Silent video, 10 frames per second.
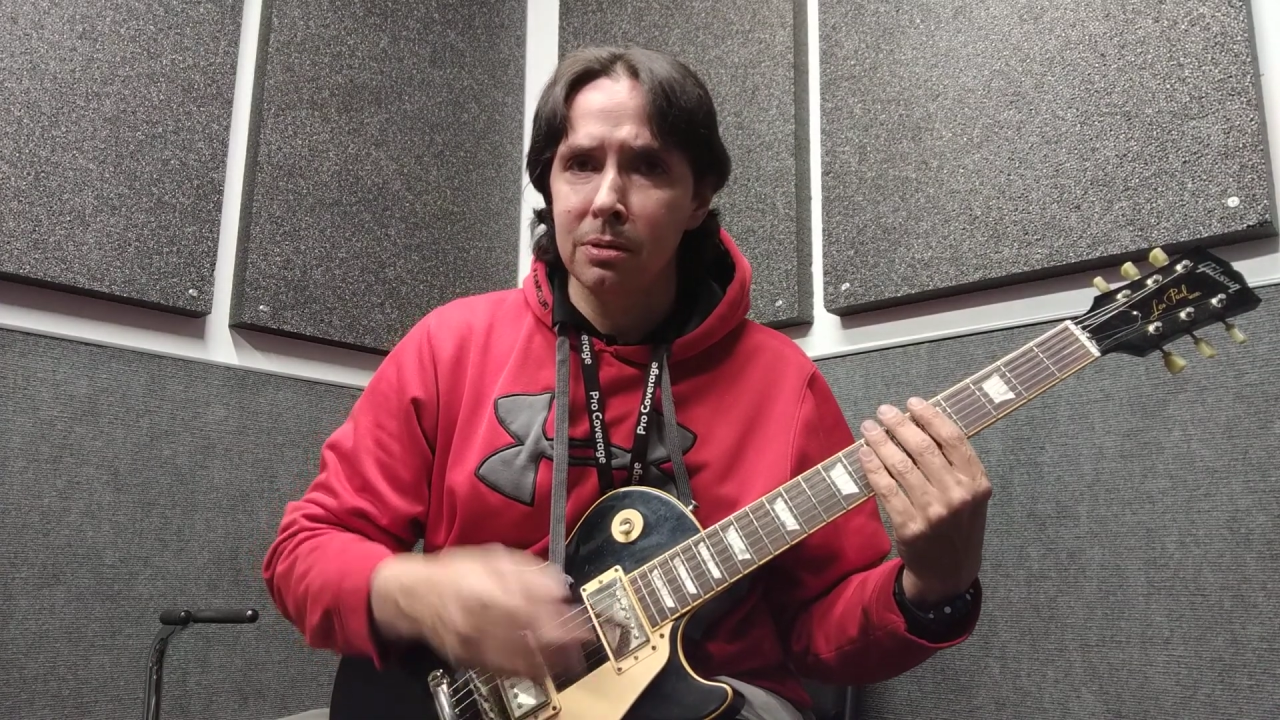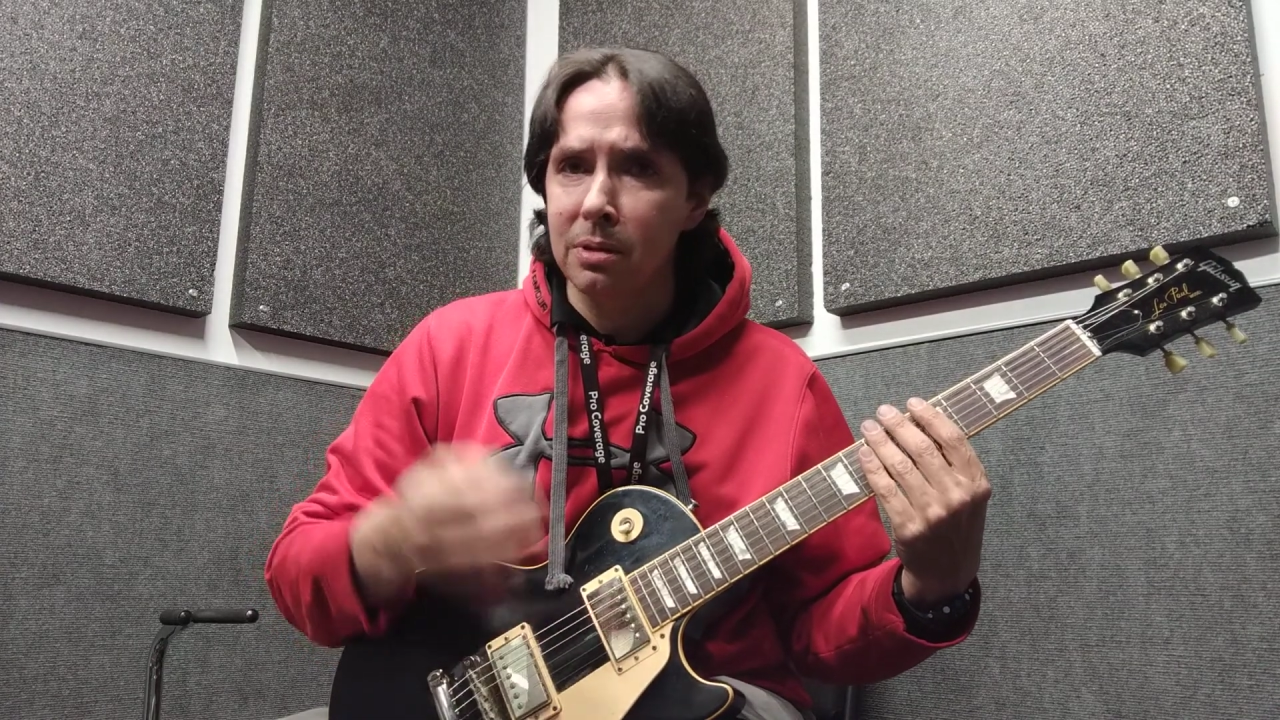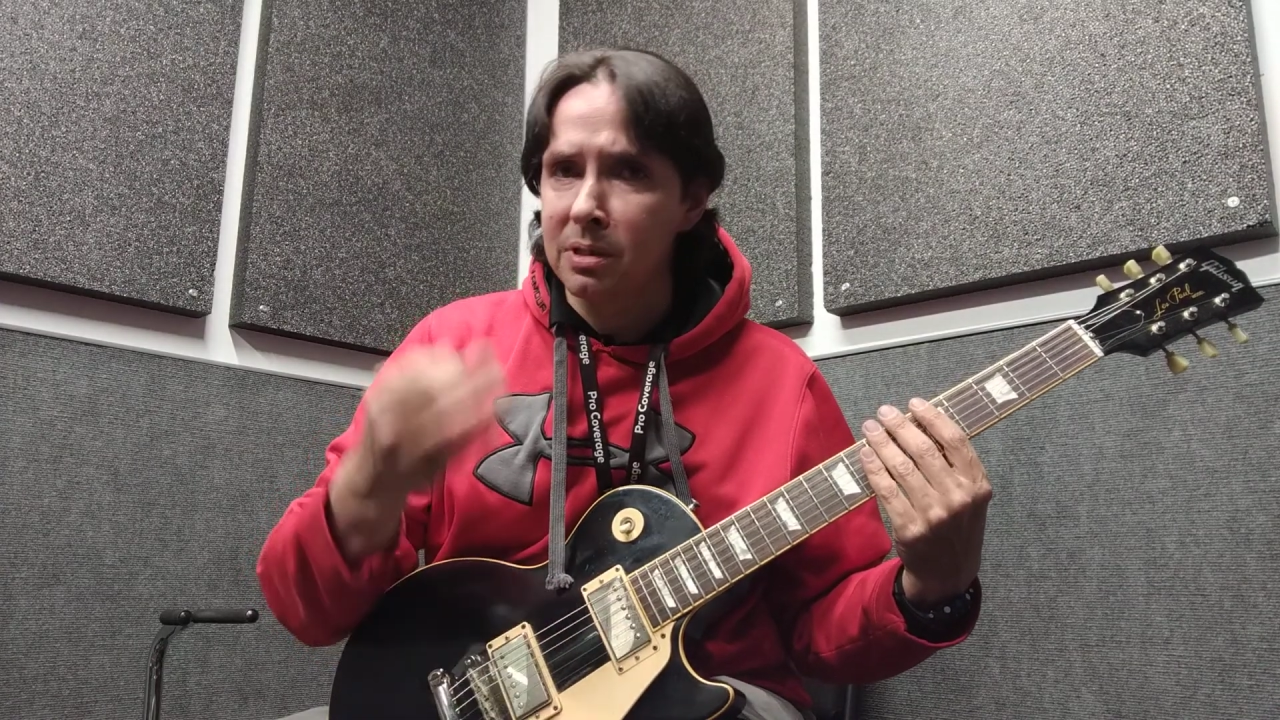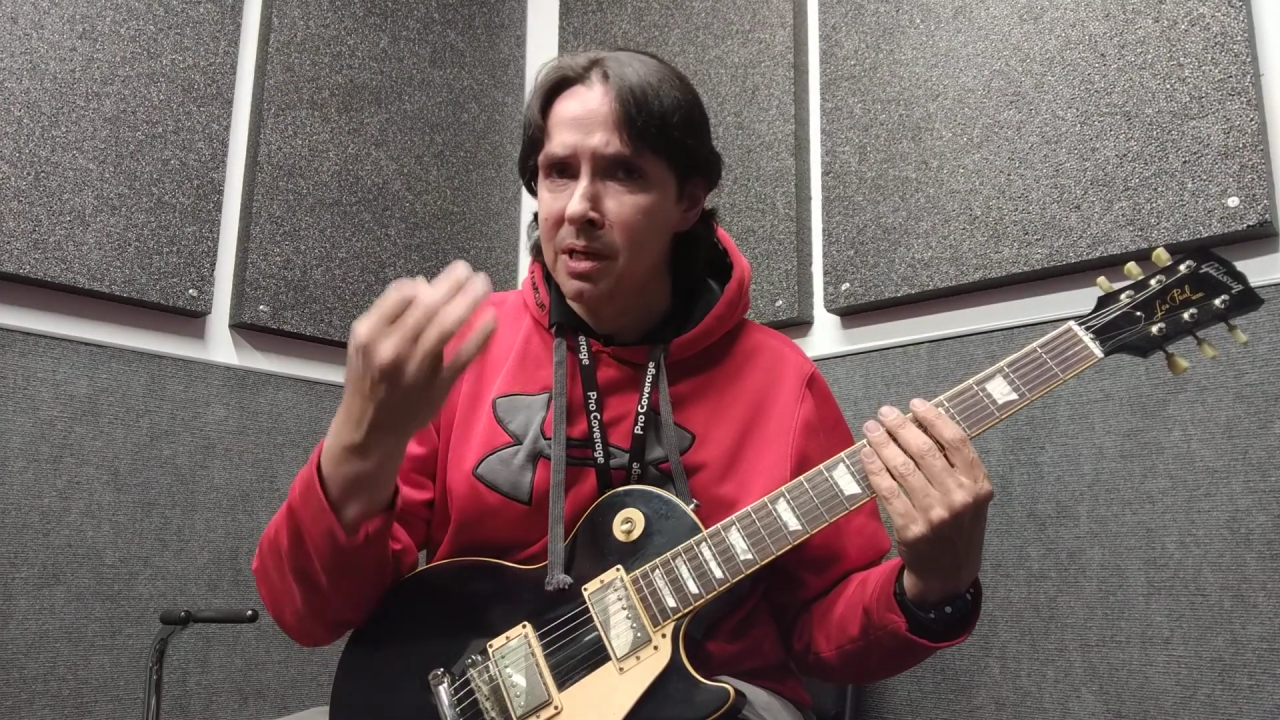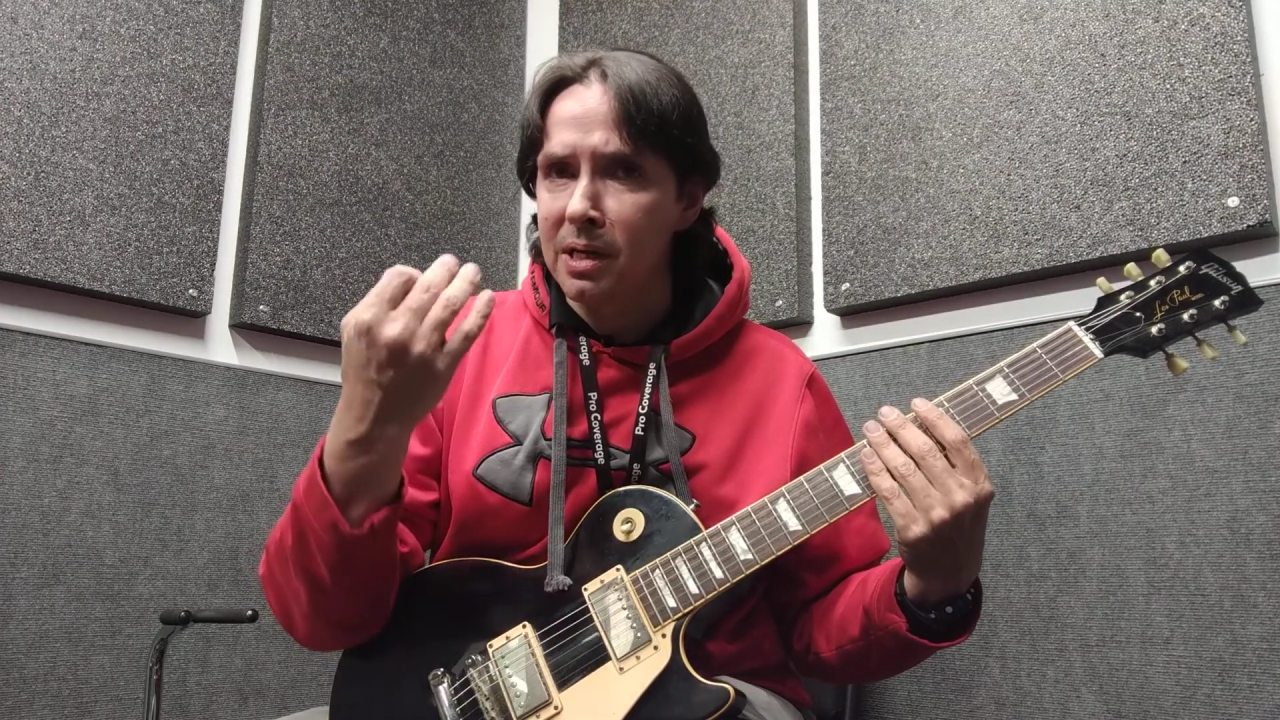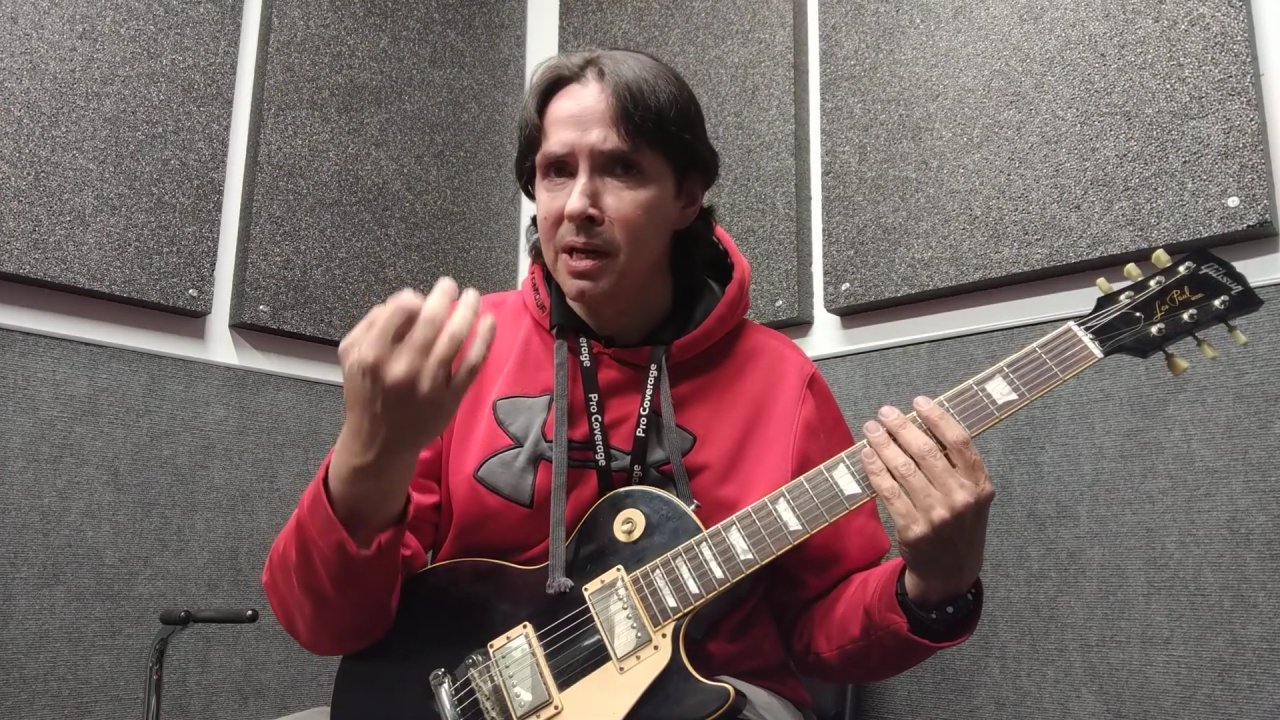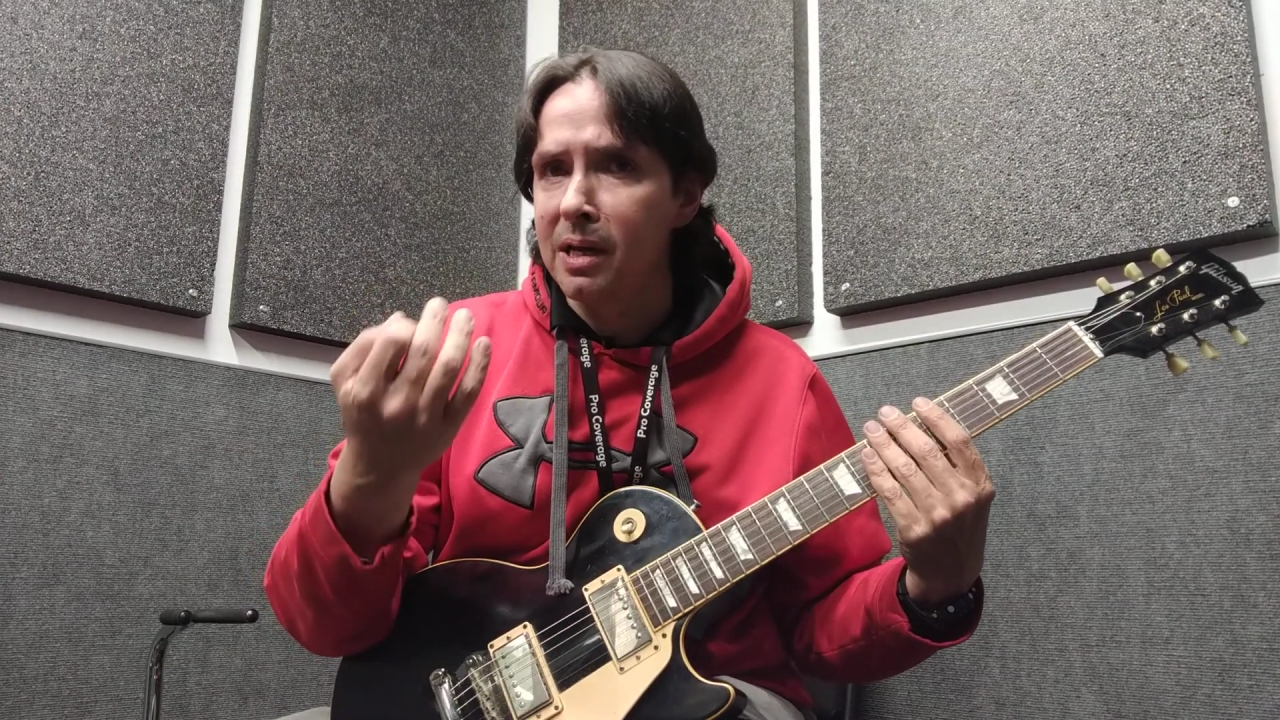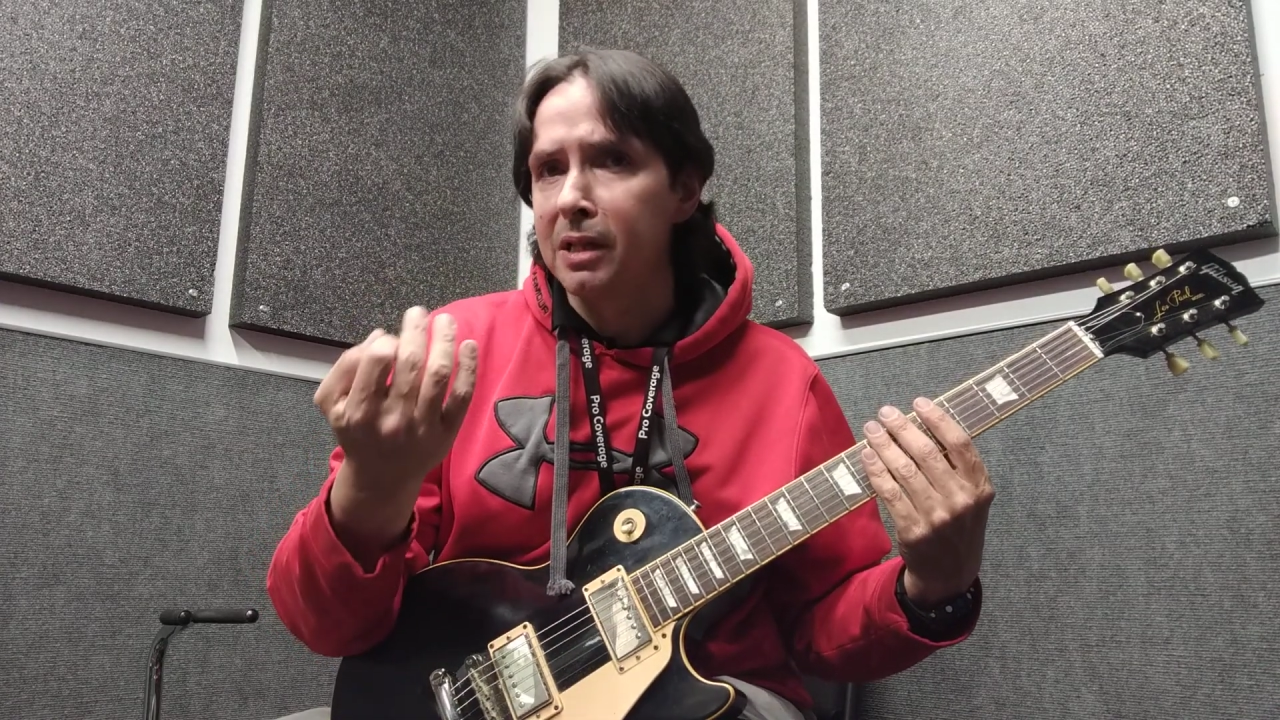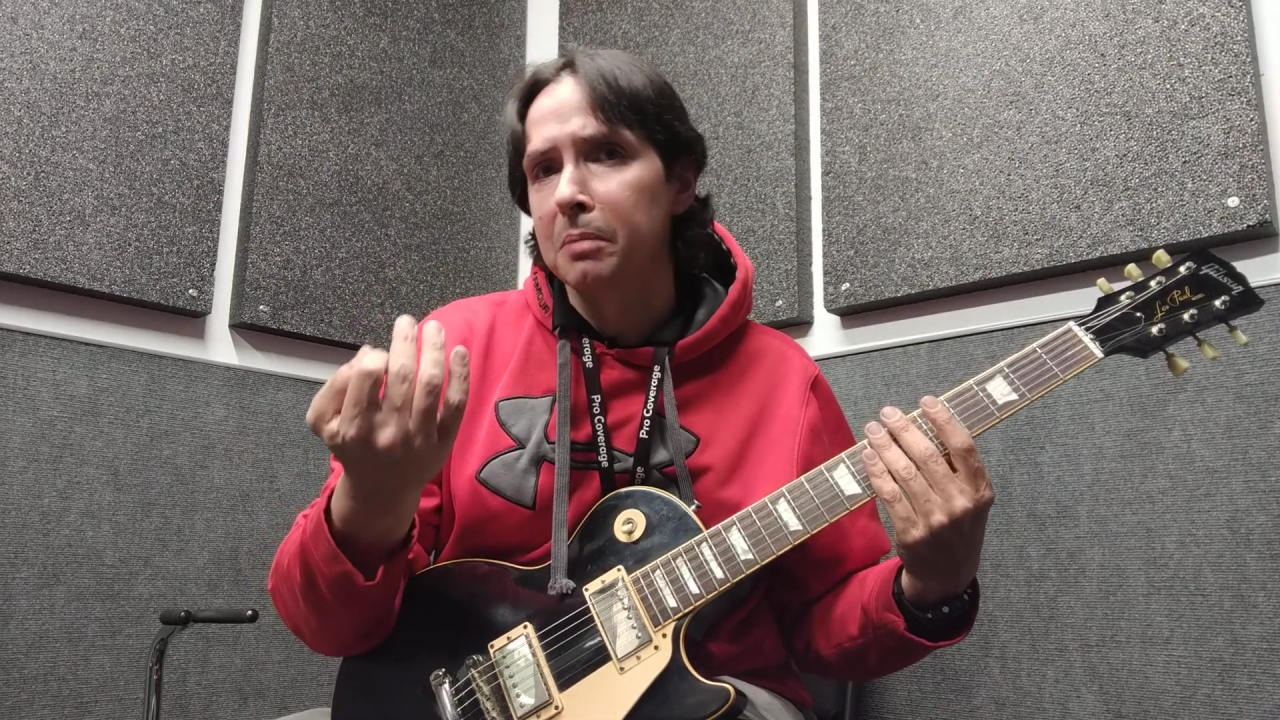because then you're hitting